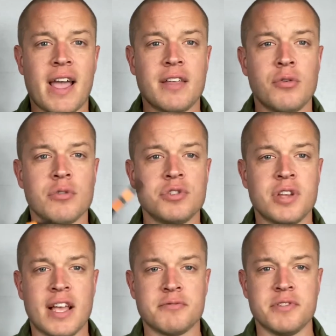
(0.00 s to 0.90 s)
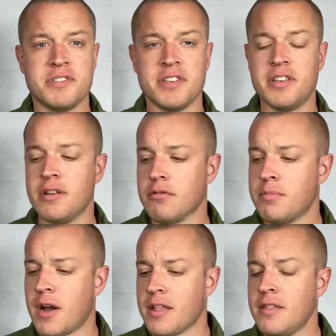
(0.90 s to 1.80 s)
and orange, as we see here with
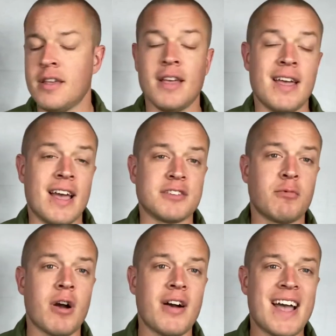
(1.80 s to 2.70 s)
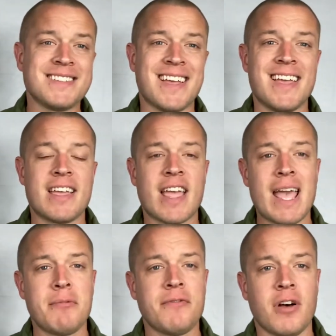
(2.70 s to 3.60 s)
mine, as well as a
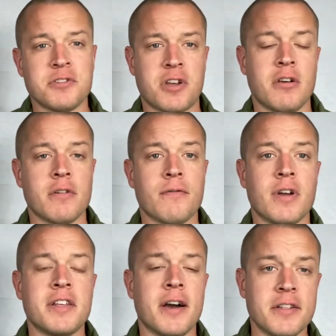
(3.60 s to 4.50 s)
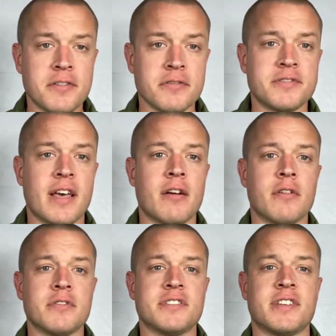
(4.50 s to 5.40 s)
camouflage color for any hunters that are
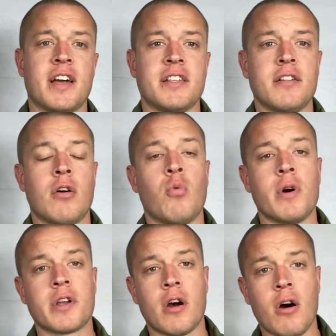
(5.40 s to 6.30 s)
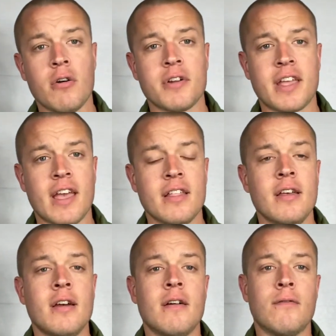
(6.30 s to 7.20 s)
deciding on what collar to get
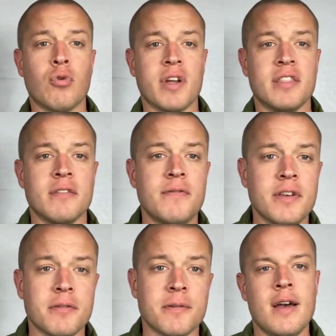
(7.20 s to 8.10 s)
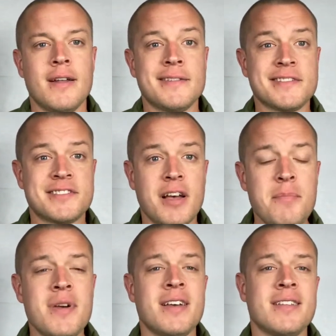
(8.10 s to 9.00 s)
for in the field. To
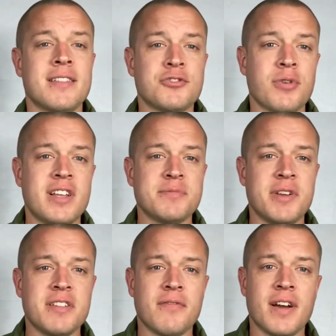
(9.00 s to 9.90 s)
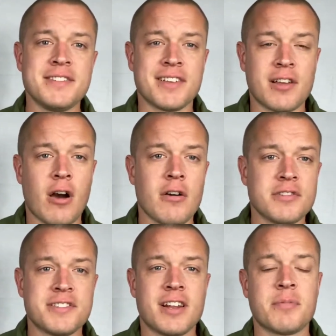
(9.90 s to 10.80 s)
some, the transmitting device and collar
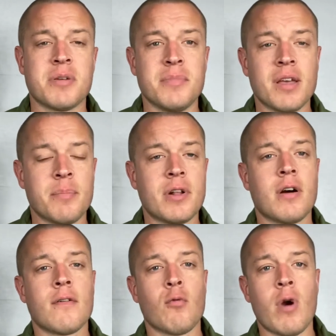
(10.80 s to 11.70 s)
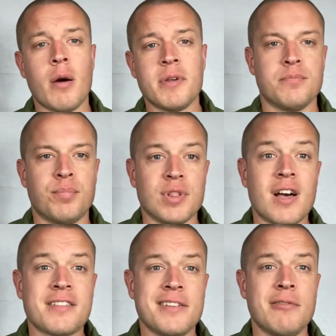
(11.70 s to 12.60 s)
setup can be a bit overwhelming, but
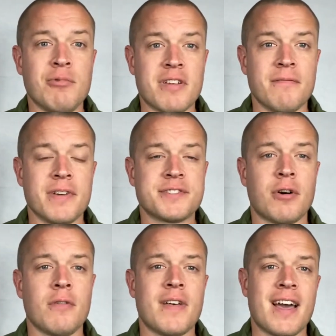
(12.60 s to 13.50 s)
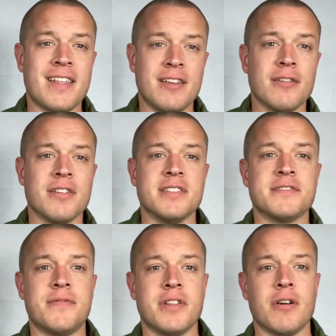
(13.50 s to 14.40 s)
luckily we can fix all that here in this
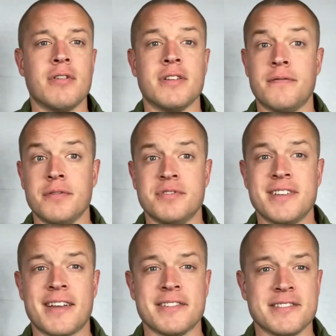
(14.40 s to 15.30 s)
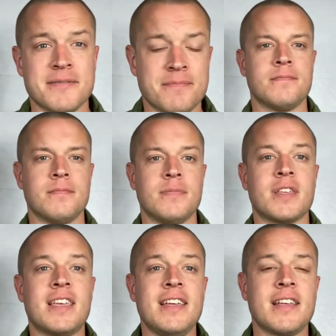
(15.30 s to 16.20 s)
video in a few seconds. The
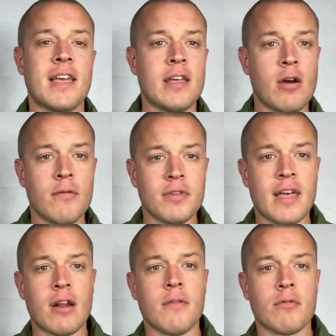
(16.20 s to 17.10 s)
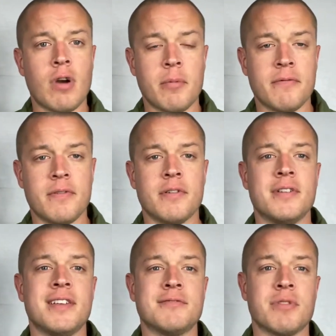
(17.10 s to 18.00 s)
key to getting over that overwhelming feeling
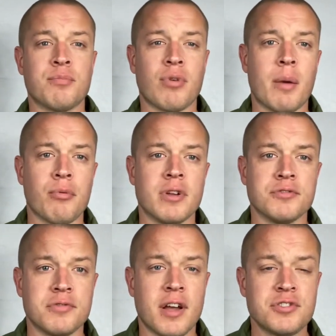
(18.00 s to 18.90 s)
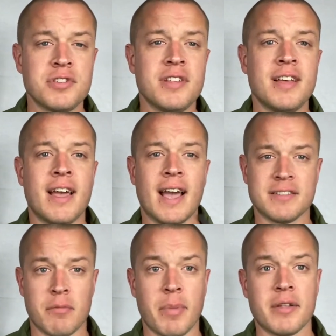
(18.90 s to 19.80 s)
is with proper introduction, as
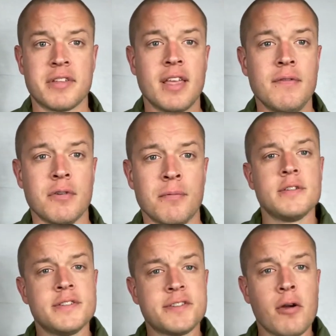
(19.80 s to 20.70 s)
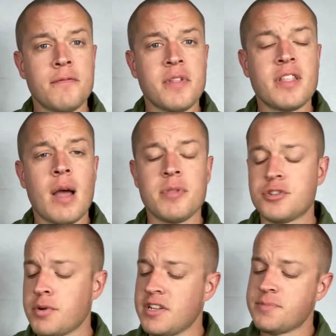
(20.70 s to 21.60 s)
I'm about to give you. Starting from the top of the
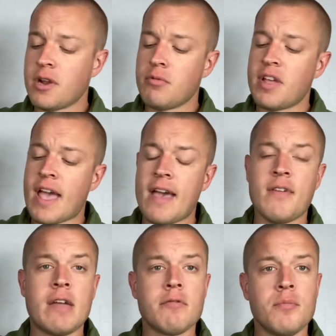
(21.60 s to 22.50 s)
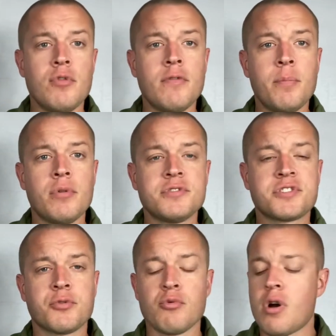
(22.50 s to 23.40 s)
transmitter, we have a removable
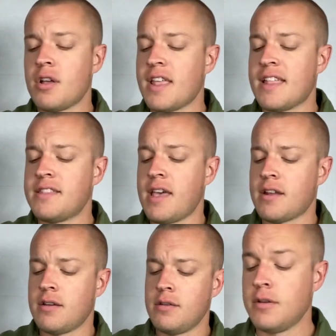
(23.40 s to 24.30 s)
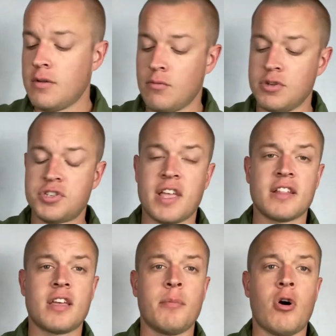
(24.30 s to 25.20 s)
screw-on antenna, which can
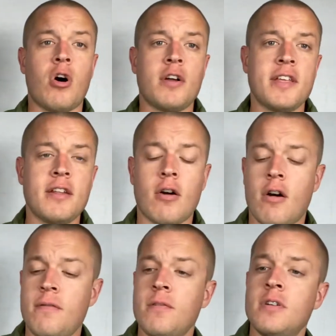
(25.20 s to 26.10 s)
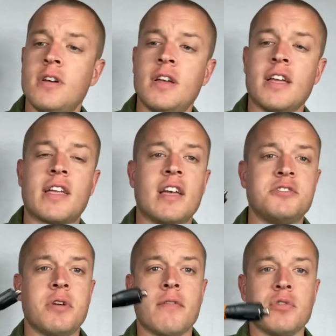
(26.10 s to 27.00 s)
come on and off in case
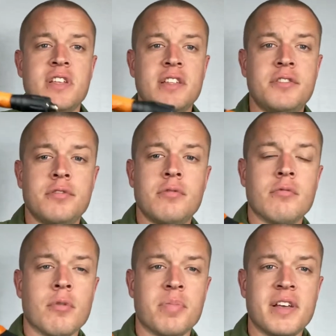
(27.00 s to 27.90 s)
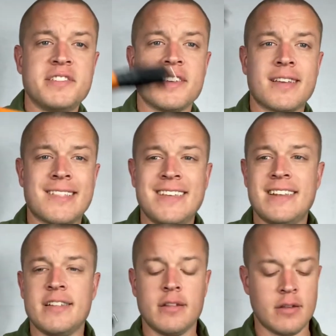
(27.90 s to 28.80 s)
you ever need to replace it, clean
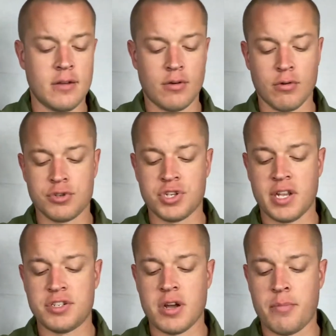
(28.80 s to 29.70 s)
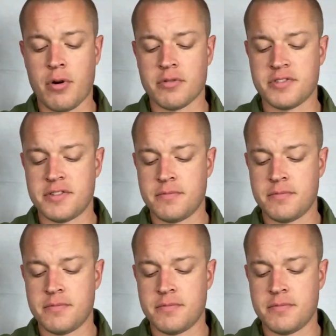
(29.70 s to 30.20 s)
it, or change out parts.